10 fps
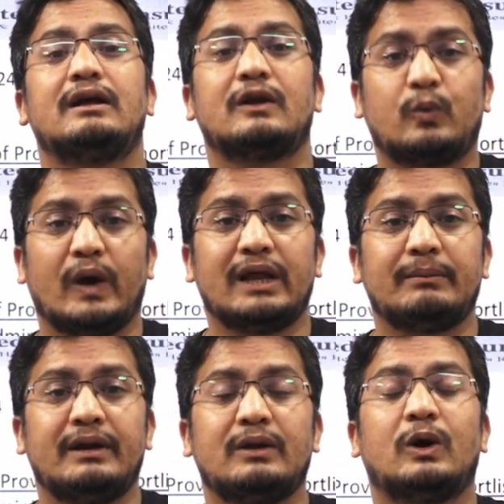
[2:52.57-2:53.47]

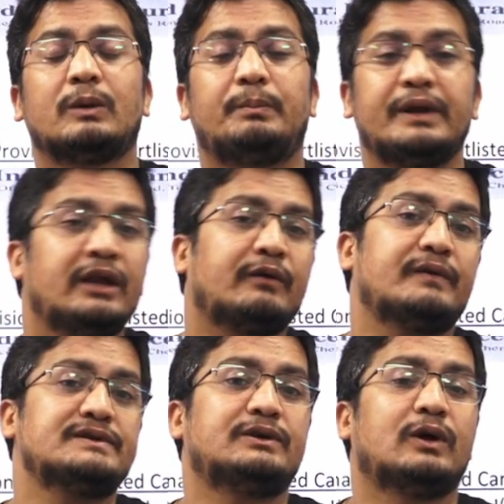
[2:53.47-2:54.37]
requirement or
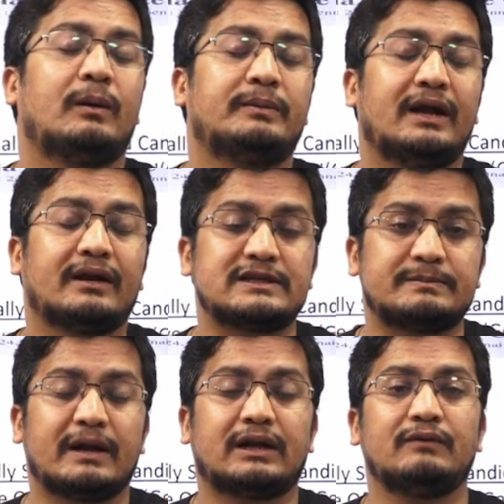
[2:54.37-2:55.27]
prerequisite of that
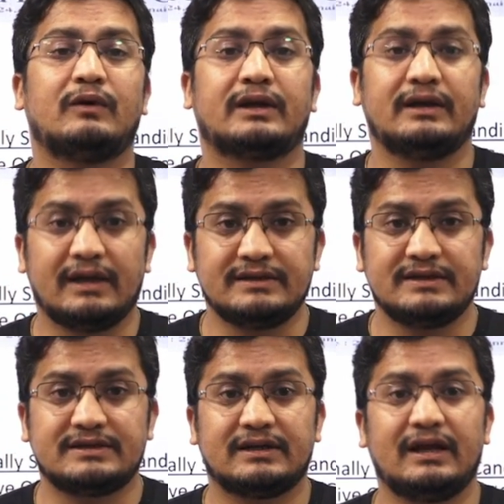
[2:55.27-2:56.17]
respective
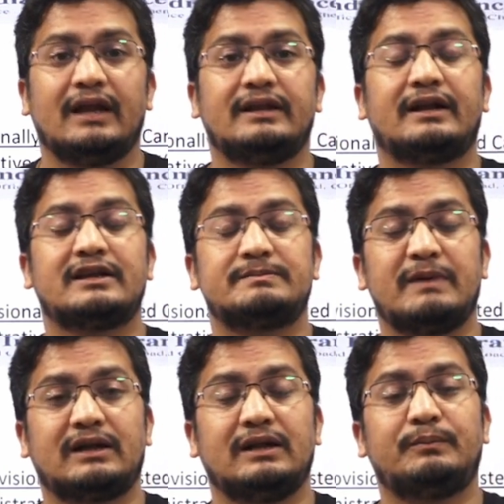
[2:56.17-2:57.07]
organization and that
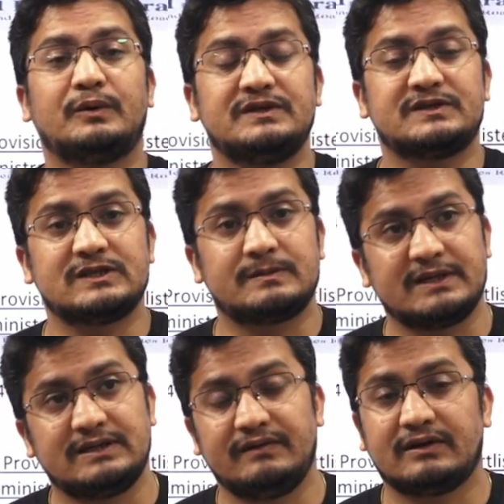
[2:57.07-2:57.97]
respective position
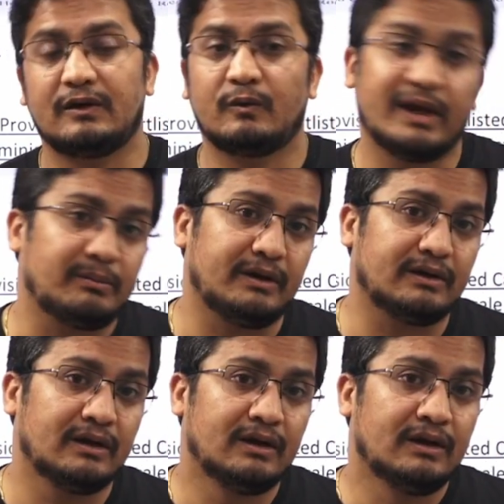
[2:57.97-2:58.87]
specific
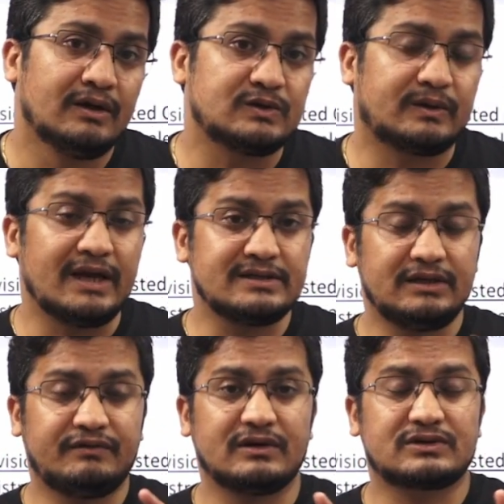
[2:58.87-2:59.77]
requirement. So guys,
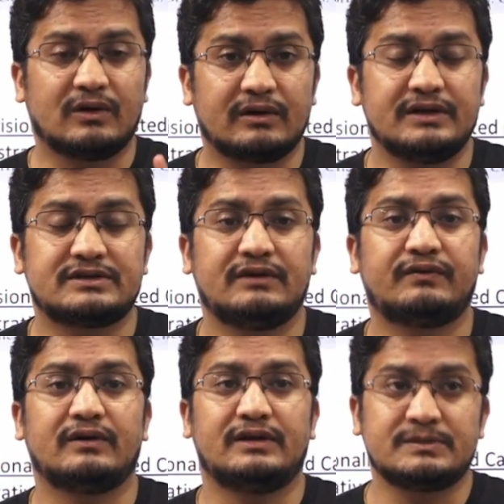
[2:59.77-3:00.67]
if you are shortlisted
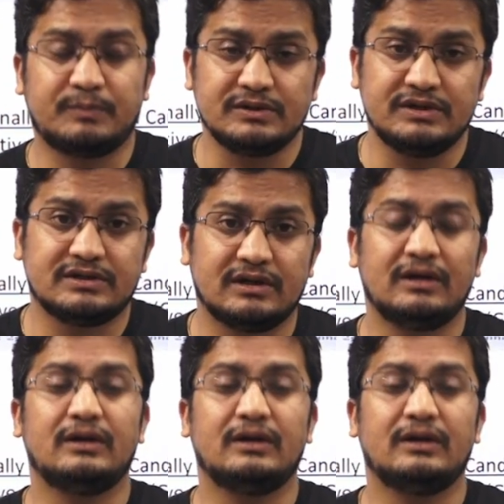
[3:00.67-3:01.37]
for this position,